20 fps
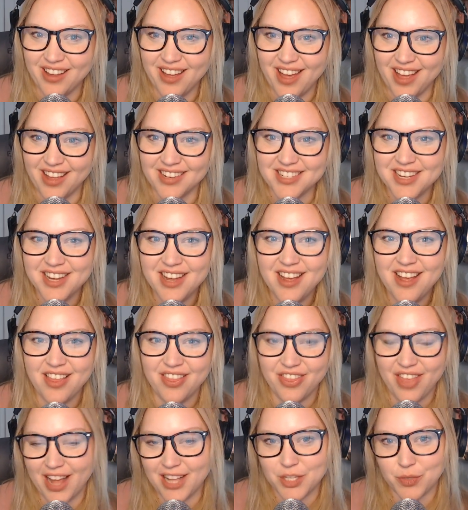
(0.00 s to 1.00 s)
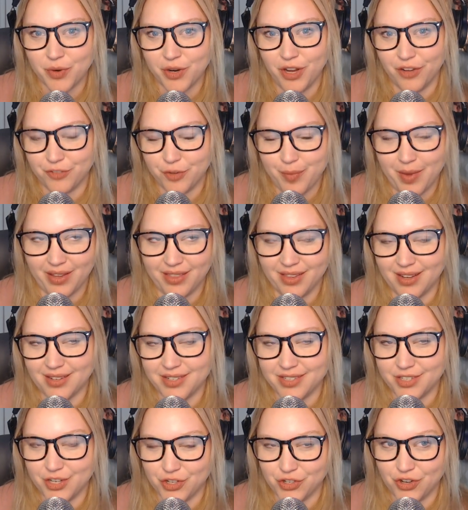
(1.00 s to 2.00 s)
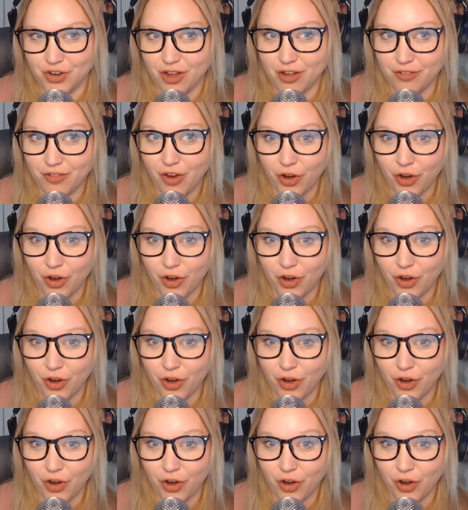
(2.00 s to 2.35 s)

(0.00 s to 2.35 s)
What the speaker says: And that's where you have to make that decision of,